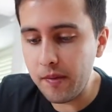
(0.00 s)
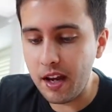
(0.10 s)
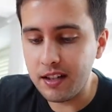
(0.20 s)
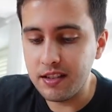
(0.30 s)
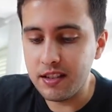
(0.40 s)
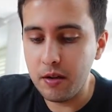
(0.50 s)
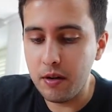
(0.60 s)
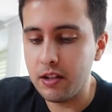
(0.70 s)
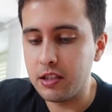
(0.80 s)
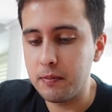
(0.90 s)
I can see
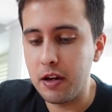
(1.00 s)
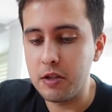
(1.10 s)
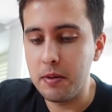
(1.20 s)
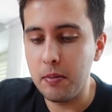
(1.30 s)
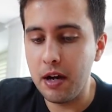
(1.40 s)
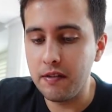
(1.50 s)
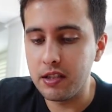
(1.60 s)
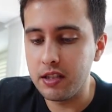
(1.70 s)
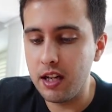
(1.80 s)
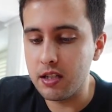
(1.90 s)
why Spanish people have a
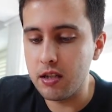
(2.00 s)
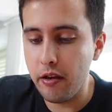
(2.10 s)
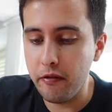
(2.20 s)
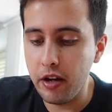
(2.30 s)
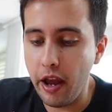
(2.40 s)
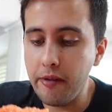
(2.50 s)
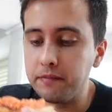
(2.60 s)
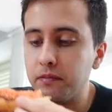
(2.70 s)
siesta every day.